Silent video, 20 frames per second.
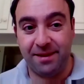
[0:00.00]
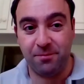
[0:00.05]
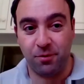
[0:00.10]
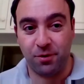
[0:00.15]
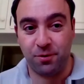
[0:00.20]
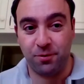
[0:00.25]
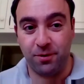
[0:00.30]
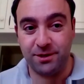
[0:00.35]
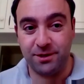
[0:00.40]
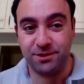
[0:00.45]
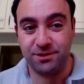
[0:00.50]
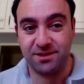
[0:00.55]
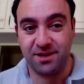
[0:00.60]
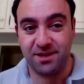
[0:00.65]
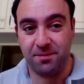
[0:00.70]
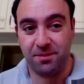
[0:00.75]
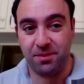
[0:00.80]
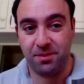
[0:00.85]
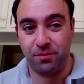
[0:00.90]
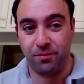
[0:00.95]
any more questions
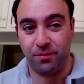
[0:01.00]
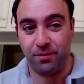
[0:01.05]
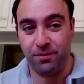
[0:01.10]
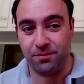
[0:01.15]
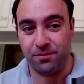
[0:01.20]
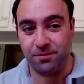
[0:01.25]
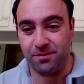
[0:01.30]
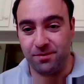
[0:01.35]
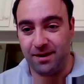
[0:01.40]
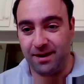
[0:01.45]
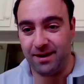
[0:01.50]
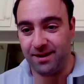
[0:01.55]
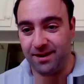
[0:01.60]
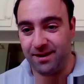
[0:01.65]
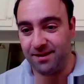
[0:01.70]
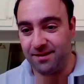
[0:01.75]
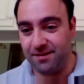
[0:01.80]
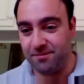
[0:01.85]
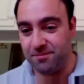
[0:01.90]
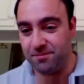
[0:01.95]
coming through.
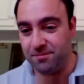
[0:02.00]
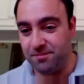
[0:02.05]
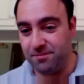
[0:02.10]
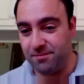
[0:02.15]
We